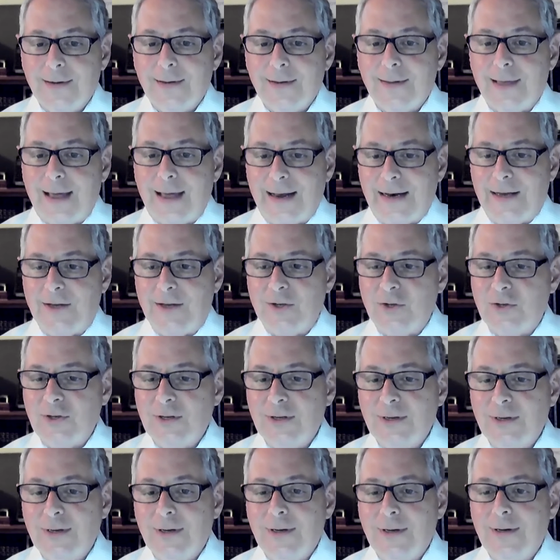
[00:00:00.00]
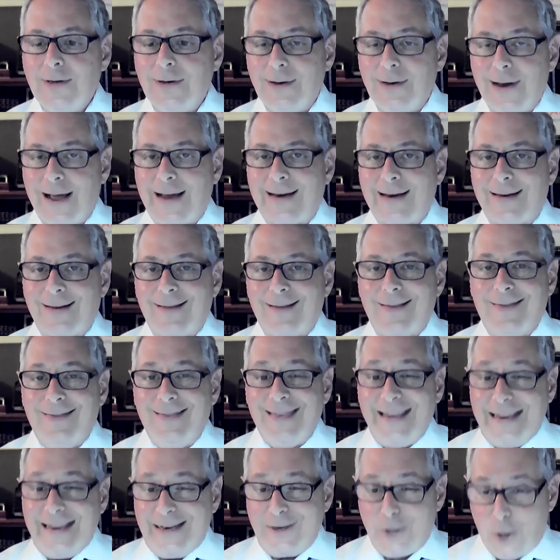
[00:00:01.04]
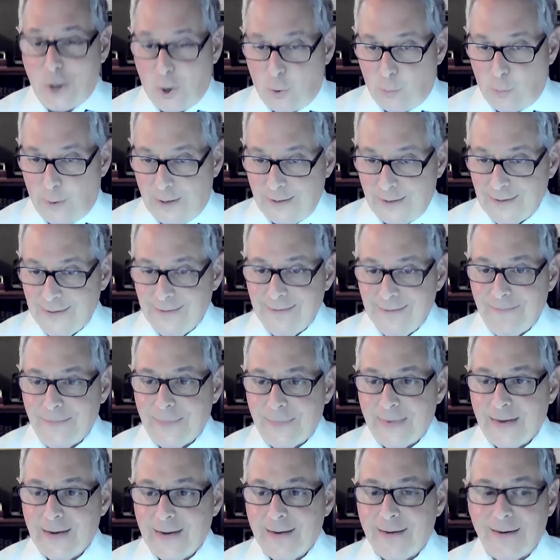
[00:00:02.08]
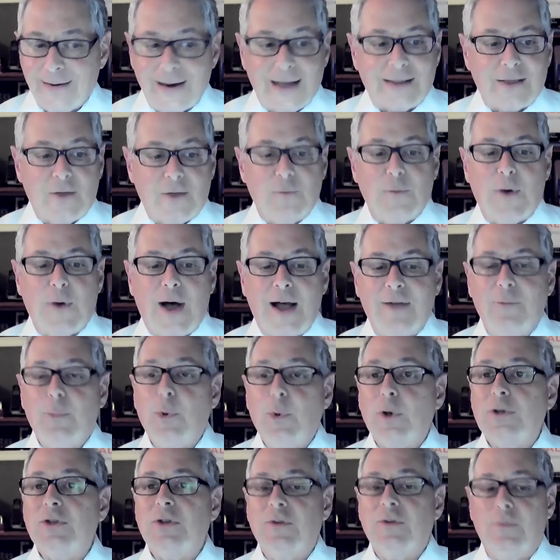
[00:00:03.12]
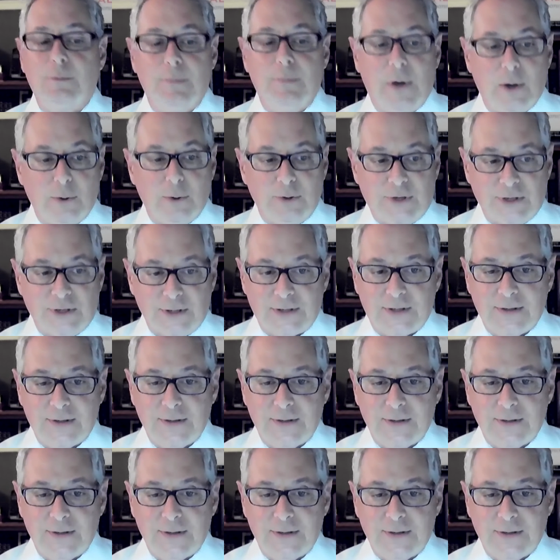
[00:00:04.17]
That is, not the Torah, not the 5 books of Moses.